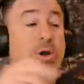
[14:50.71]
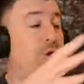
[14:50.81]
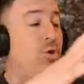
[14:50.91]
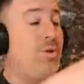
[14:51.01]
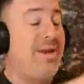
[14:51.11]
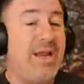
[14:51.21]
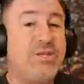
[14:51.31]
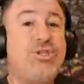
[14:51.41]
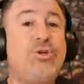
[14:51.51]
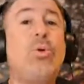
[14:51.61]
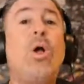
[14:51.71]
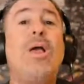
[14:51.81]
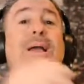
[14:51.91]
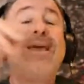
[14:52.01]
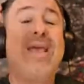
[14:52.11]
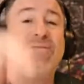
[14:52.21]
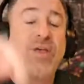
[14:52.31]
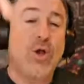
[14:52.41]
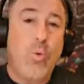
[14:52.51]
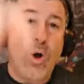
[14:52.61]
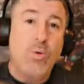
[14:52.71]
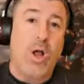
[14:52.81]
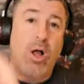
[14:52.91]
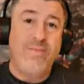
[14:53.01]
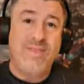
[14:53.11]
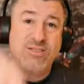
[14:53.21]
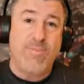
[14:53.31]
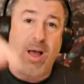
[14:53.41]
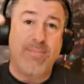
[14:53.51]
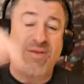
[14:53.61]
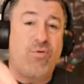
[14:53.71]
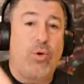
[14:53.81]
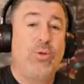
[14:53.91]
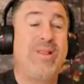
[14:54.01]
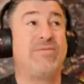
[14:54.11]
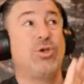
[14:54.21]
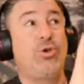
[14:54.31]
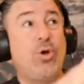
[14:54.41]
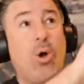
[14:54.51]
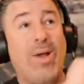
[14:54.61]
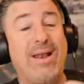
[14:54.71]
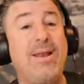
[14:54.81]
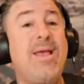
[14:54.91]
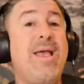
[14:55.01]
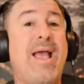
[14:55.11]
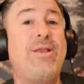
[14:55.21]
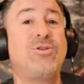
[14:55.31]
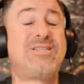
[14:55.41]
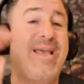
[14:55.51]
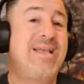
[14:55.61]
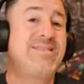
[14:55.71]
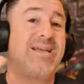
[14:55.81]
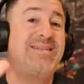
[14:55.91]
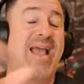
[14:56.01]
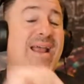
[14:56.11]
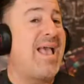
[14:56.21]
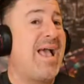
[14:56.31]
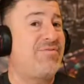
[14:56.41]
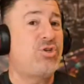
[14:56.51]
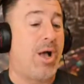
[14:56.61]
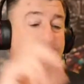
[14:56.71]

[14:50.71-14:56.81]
You need to give the quote on the spot before you leave. So you go in and you see it's a day and a half job.